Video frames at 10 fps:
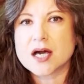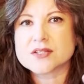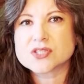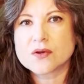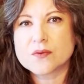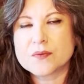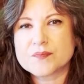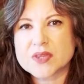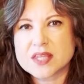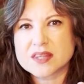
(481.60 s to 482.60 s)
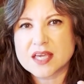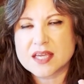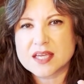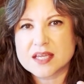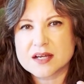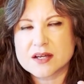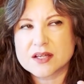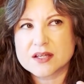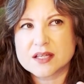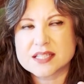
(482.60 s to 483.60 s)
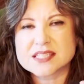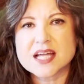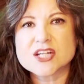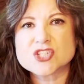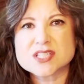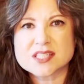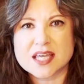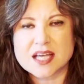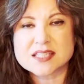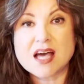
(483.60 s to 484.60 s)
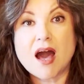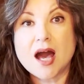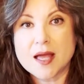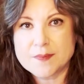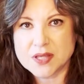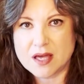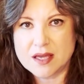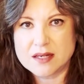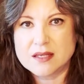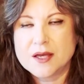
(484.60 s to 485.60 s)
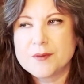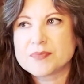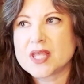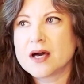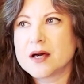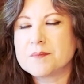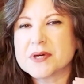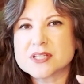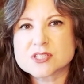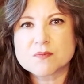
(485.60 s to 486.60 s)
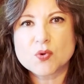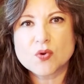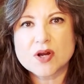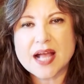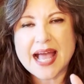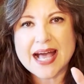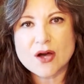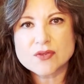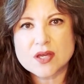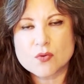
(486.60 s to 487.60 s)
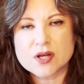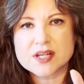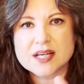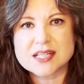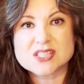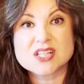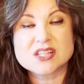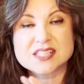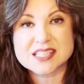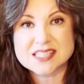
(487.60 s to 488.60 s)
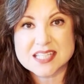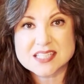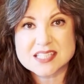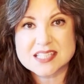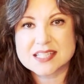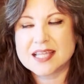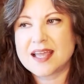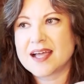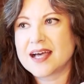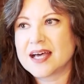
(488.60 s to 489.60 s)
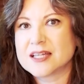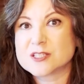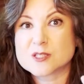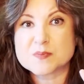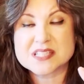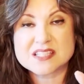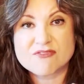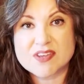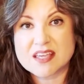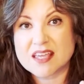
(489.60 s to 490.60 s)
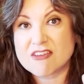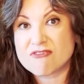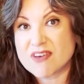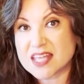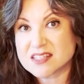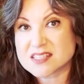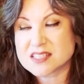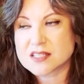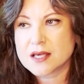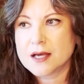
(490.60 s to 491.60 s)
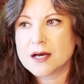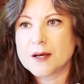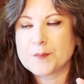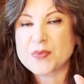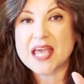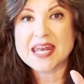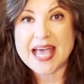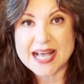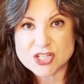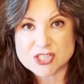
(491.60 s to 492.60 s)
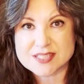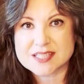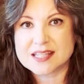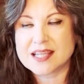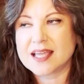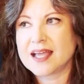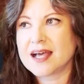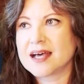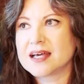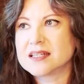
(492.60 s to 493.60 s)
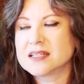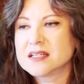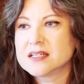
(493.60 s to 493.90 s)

So it's not just like a timeline, but it's more how they organized, successes that they had, specific events and actions that they had,